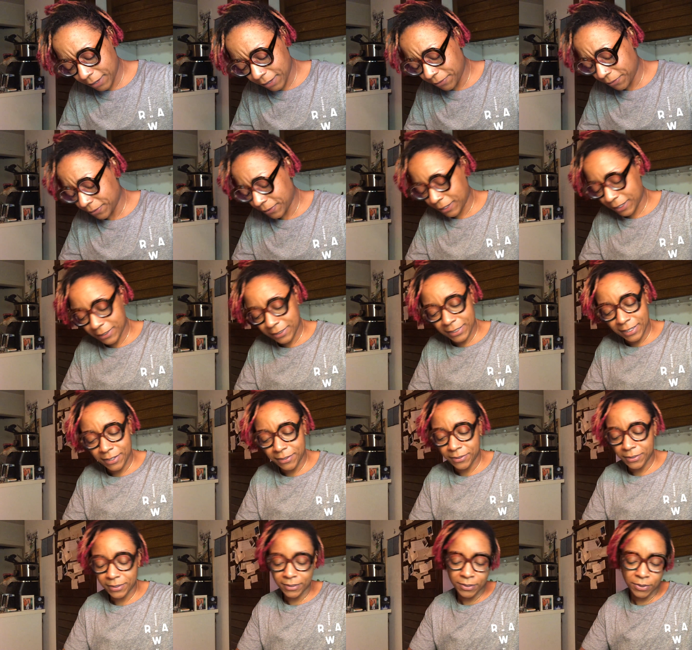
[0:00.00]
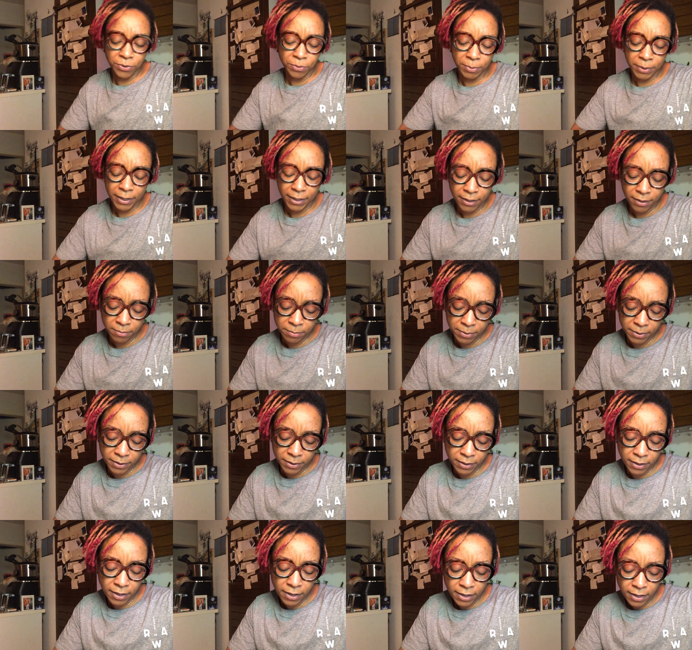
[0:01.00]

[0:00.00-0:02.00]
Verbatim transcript: I, that sounded so bad, but